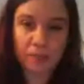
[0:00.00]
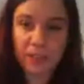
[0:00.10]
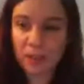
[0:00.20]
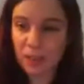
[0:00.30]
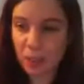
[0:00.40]
to
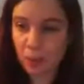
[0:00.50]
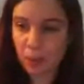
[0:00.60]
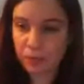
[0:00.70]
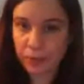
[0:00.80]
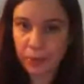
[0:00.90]
facilitate
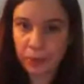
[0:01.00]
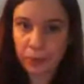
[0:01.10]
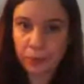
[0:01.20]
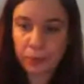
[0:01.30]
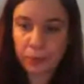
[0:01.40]

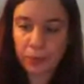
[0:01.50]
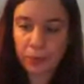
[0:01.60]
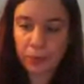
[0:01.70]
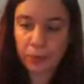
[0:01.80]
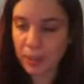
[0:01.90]
workflow,
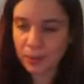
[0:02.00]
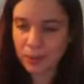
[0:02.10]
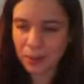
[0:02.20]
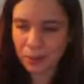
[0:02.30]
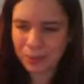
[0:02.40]

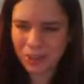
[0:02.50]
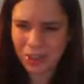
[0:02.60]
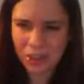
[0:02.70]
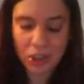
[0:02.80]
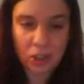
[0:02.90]
without so much
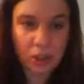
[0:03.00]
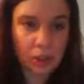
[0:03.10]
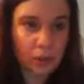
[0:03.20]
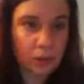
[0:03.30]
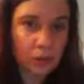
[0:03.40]

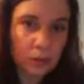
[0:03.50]
congestion.